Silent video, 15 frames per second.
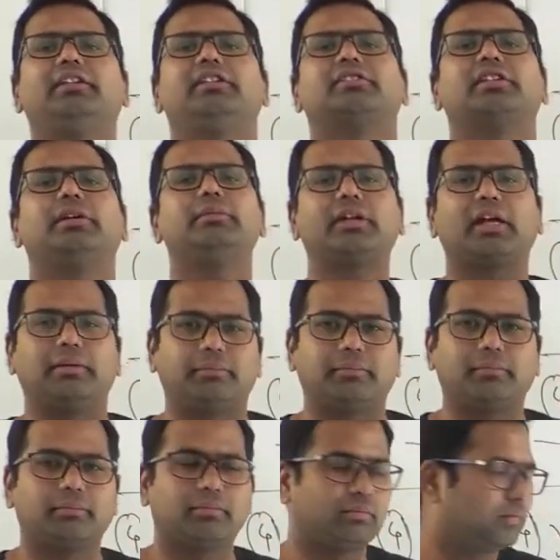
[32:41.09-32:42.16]
at the same time.
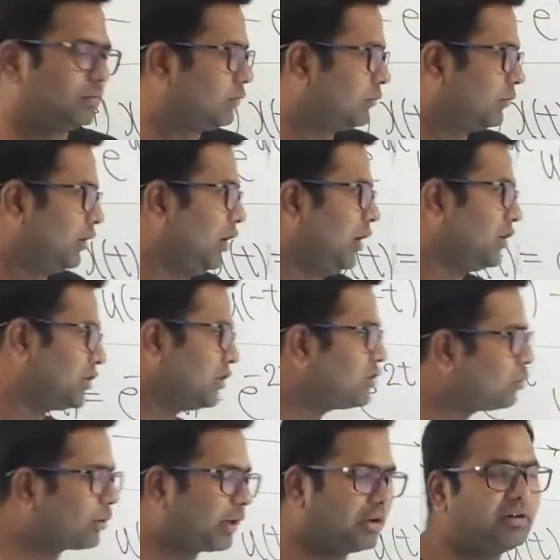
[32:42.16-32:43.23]
Since
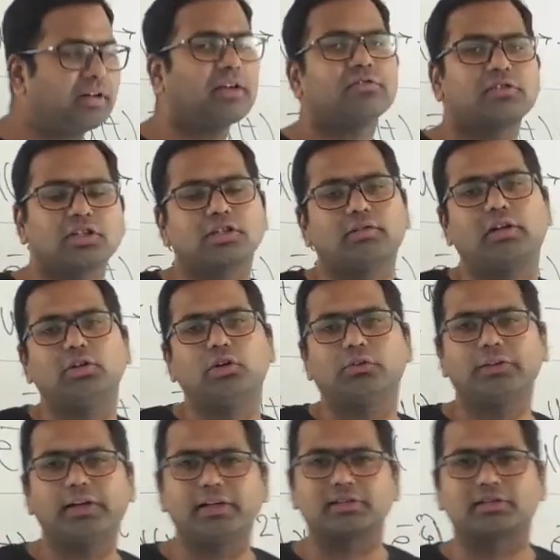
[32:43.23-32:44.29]
you cannot have such a value
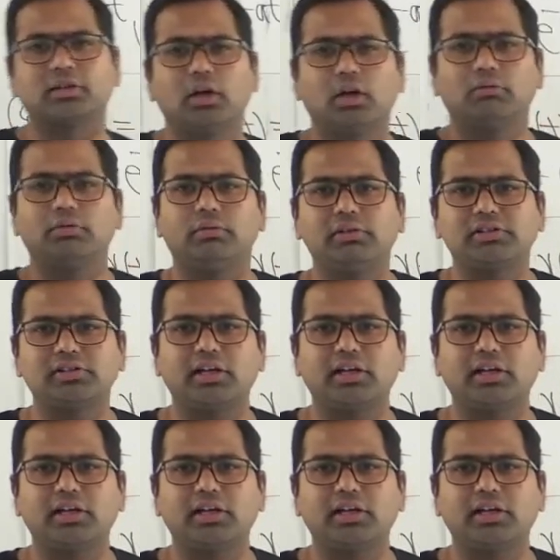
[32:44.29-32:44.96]
of S, we will